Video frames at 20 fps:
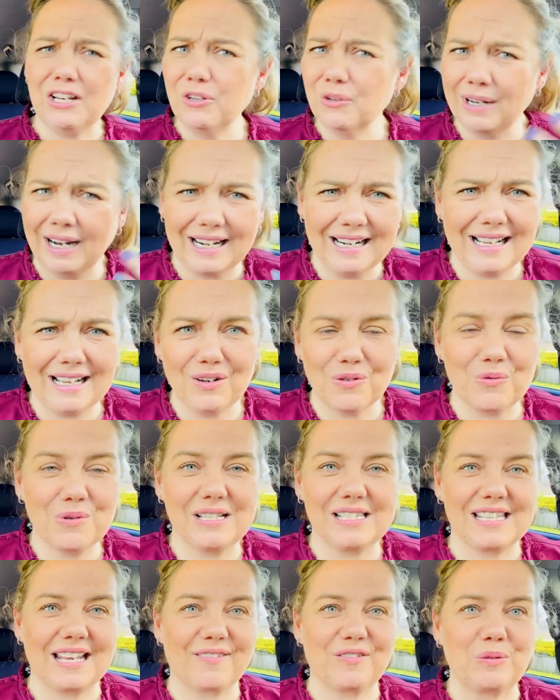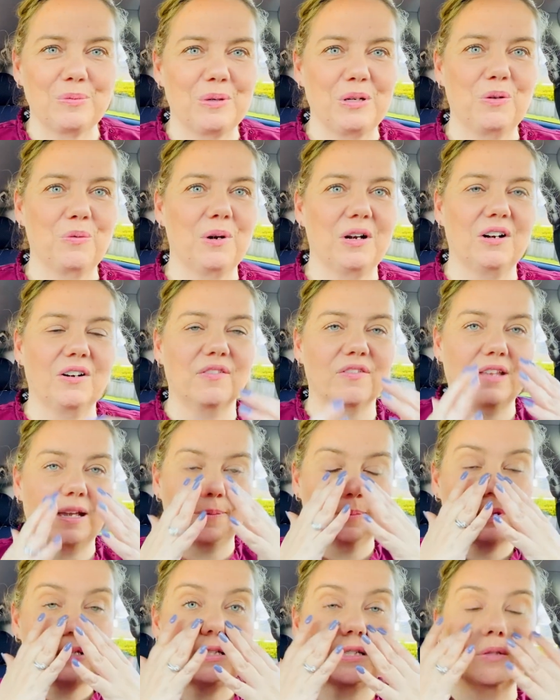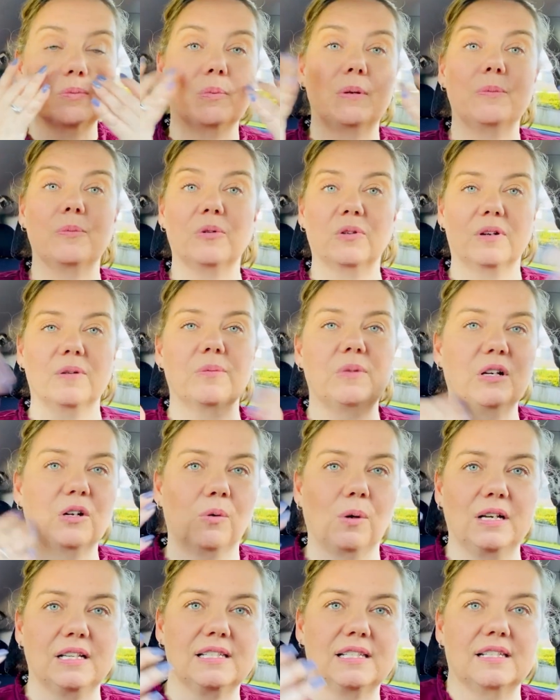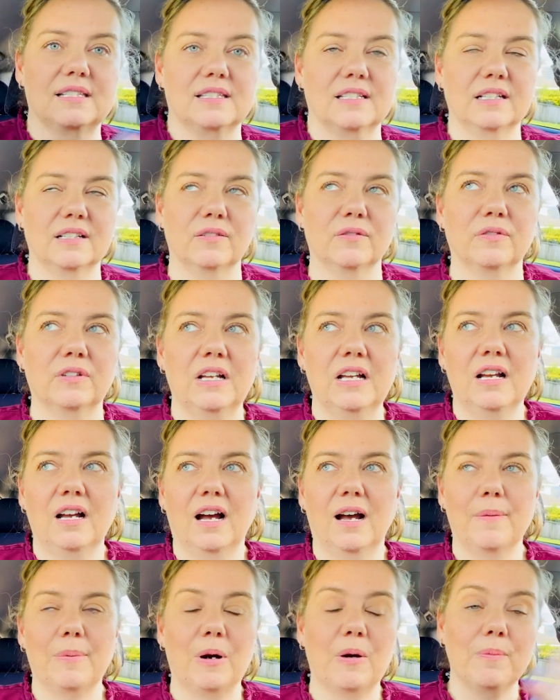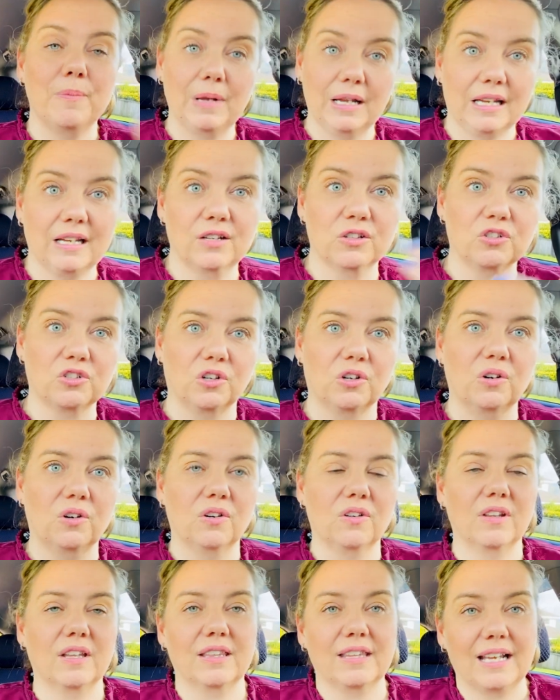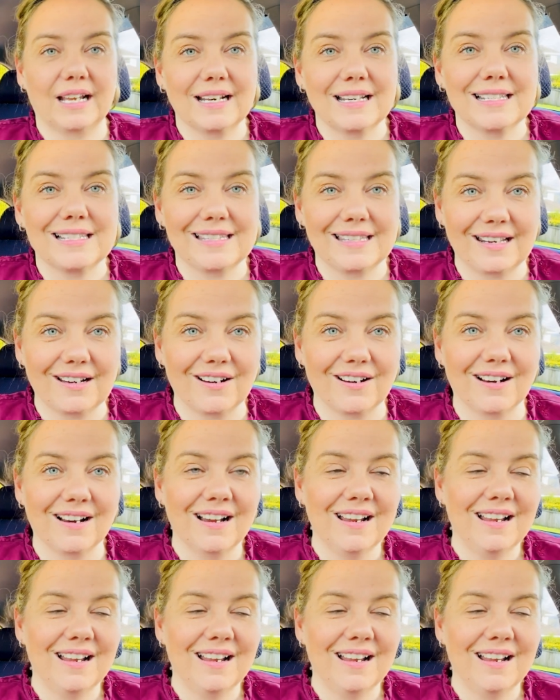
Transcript: You kind of always have to be aware of that because people can be quite sensitive about making sure that that is there.